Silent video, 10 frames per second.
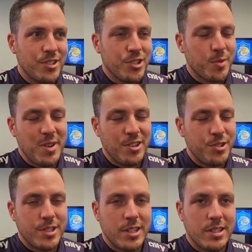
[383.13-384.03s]
It's just going to be
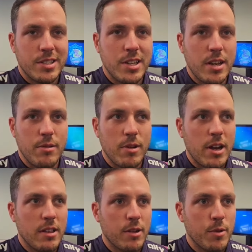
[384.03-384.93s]
interesting to see,
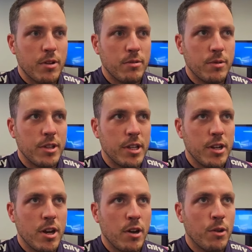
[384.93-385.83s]
right? Like, we don't really
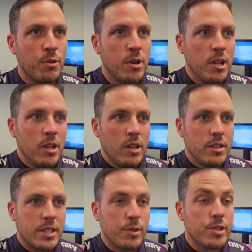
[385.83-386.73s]
know.
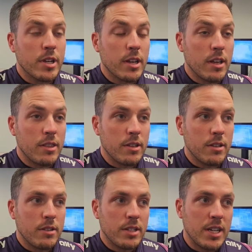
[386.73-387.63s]
It sounds like
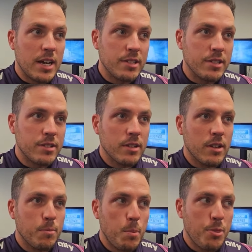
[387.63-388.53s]
the tests
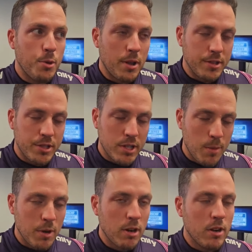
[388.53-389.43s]
throughout the
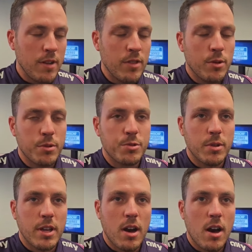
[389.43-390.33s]
summer, even though it was
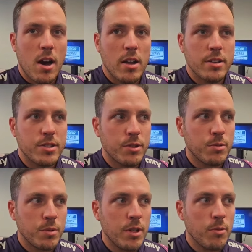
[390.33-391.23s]
really hot, it still
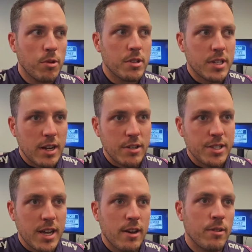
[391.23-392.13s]
really wore the
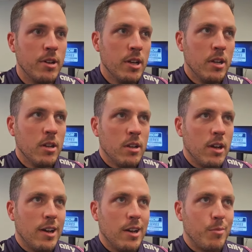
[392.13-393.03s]
tires out.
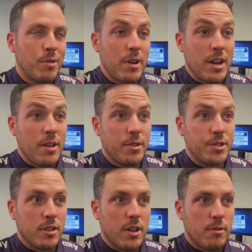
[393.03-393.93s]
But right now
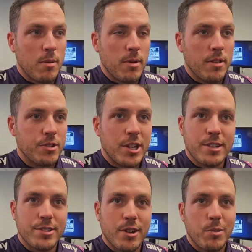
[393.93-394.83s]
there's a lot of rubber on the track
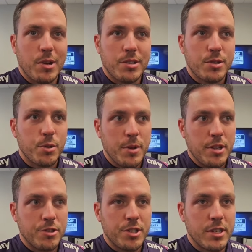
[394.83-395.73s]
to start with, so it'll be
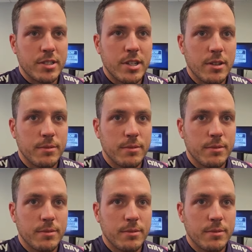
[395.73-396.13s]
interesting to see.